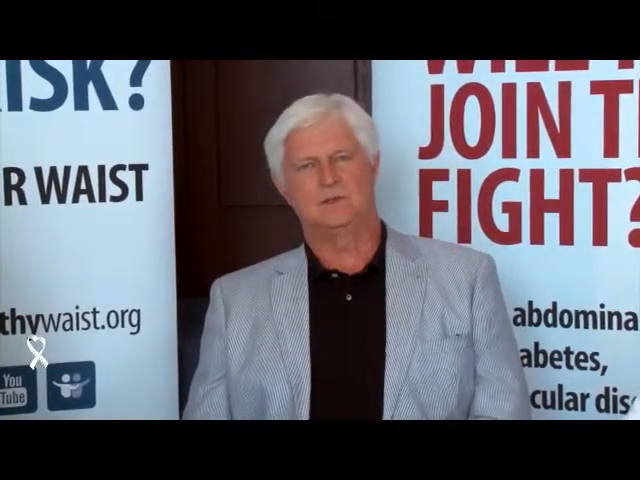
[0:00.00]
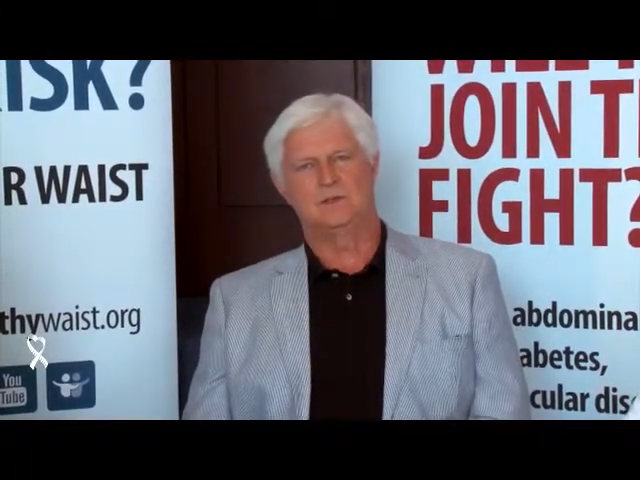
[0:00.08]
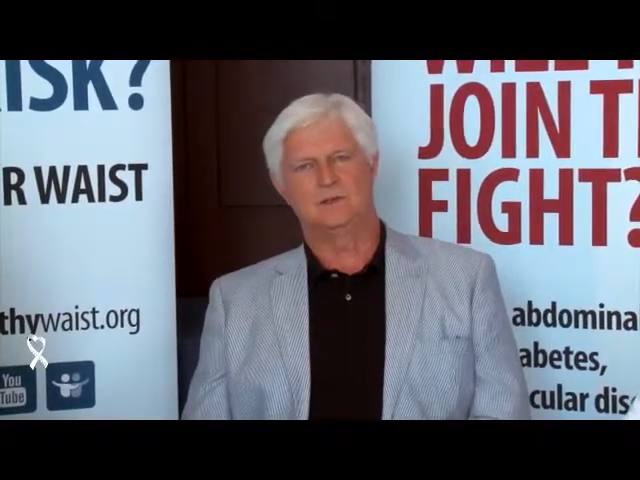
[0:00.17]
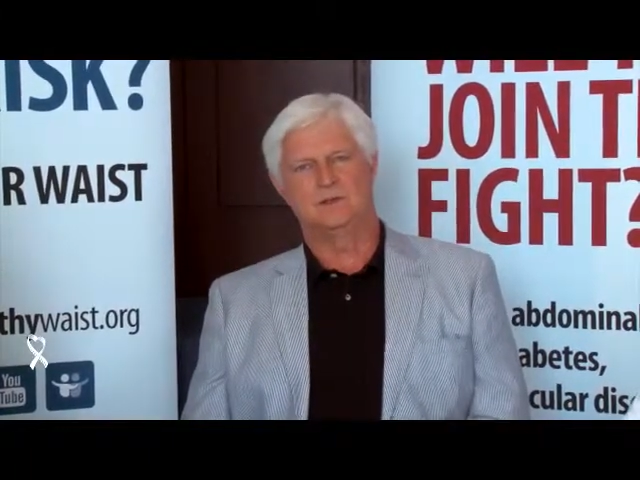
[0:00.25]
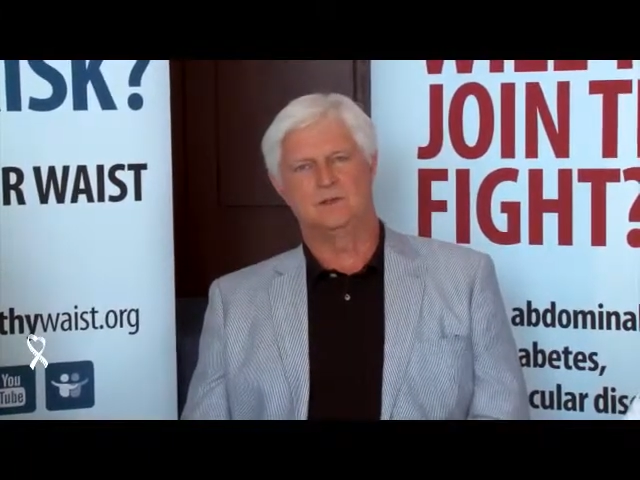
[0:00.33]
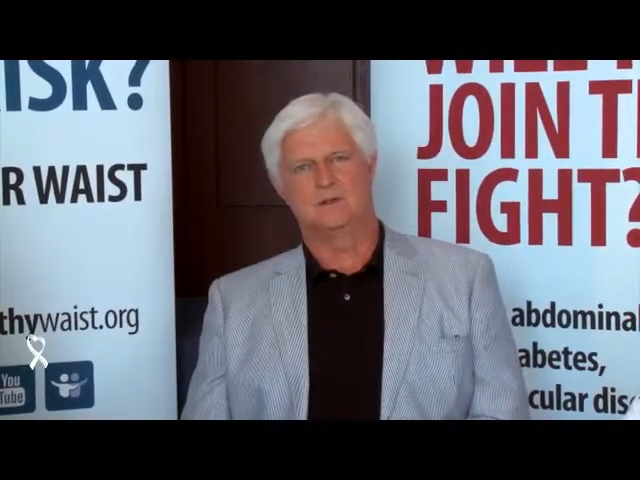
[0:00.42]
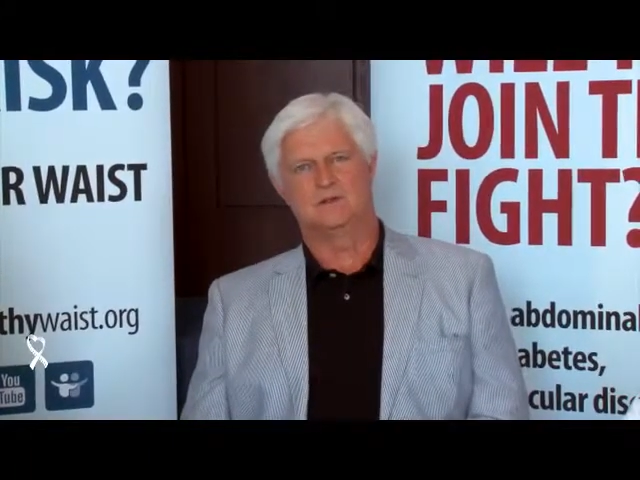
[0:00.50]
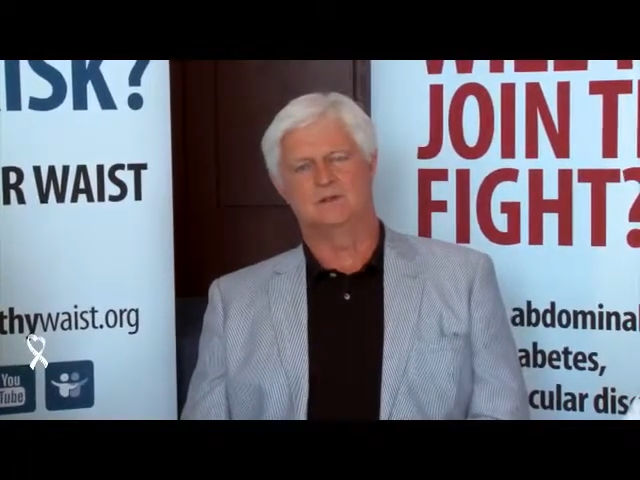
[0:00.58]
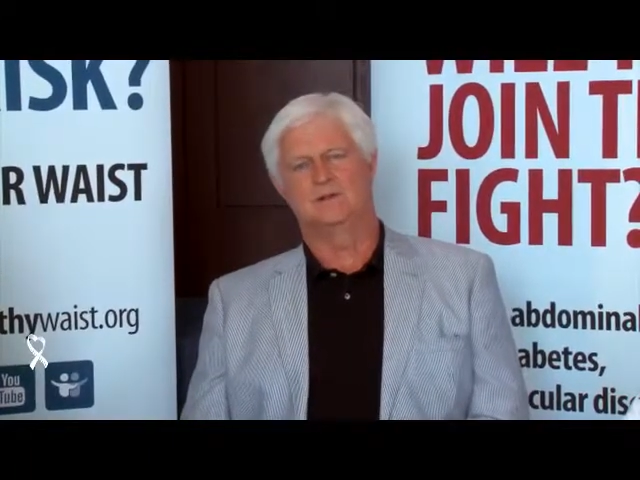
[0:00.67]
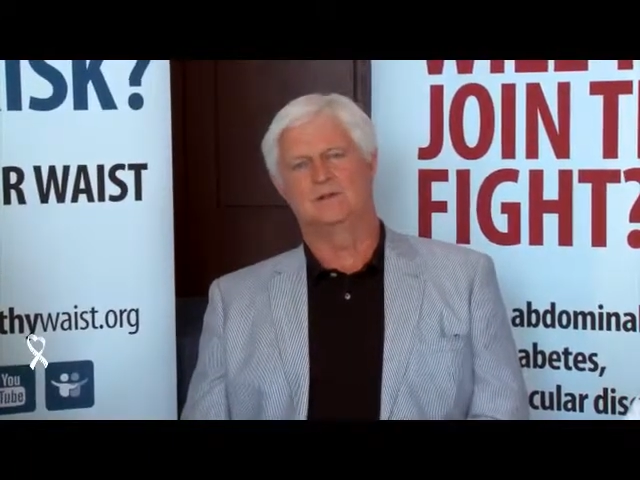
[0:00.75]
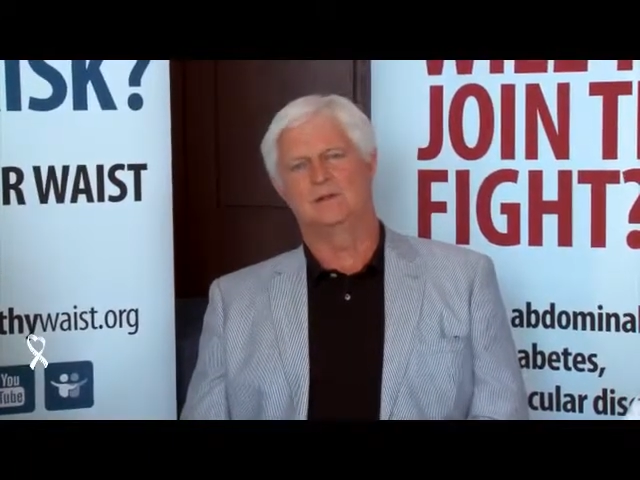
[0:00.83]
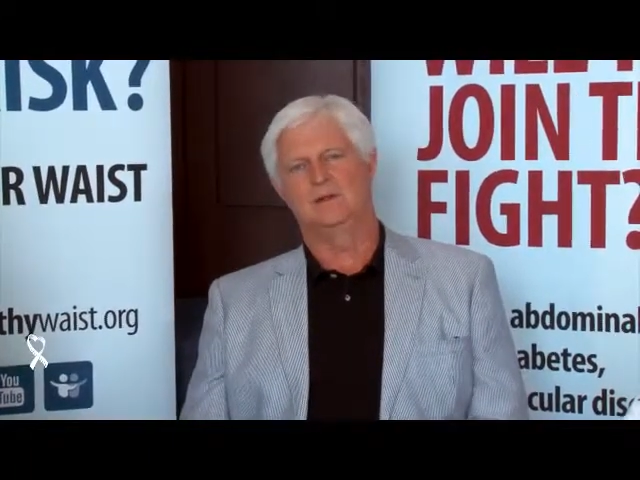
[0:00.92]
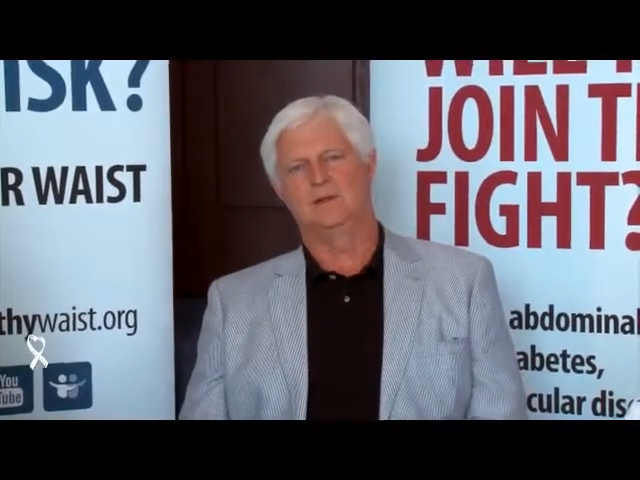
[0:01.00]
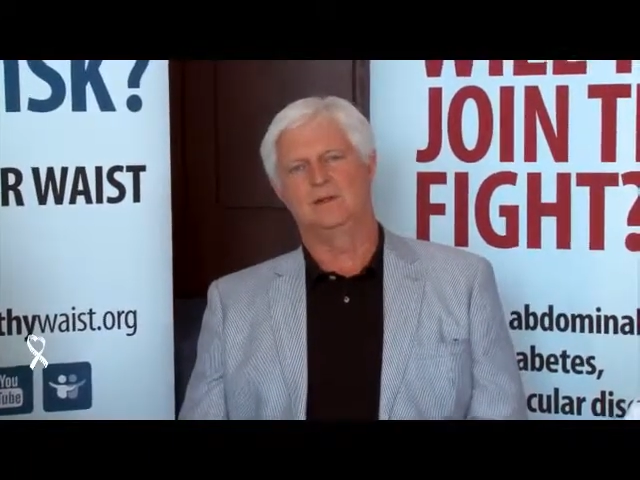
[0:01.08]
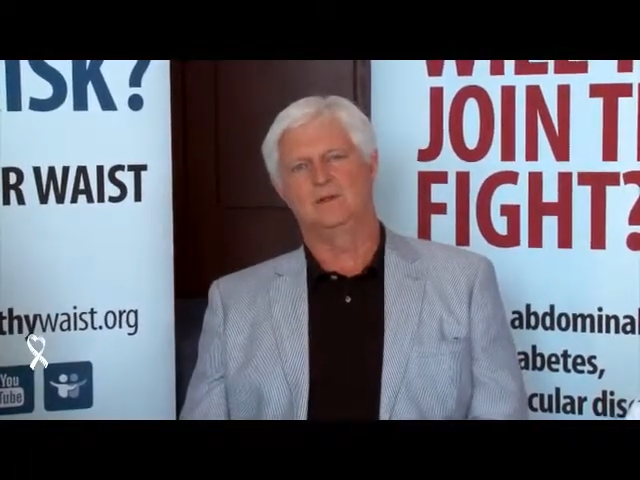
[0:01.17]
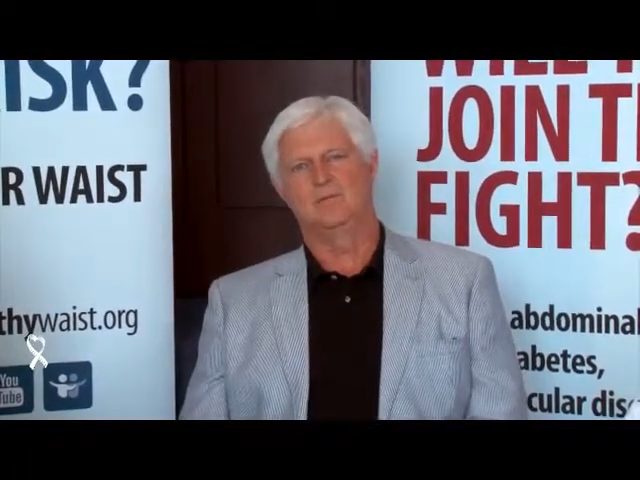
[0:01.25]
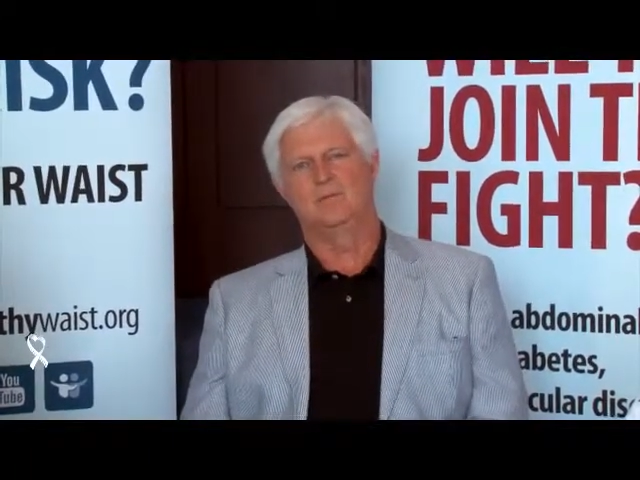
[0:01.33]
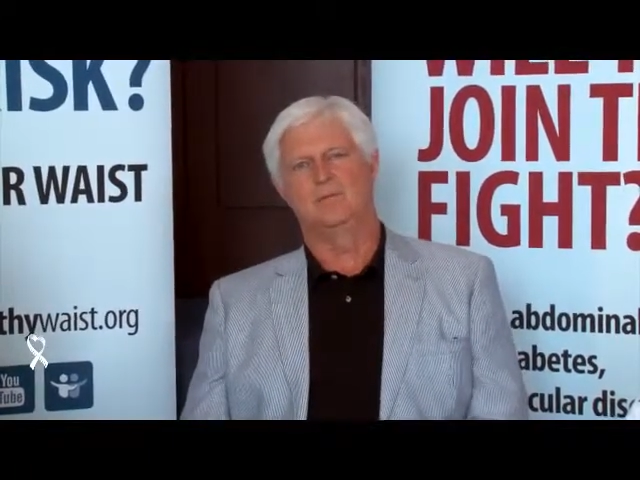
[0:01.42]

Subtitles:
is not the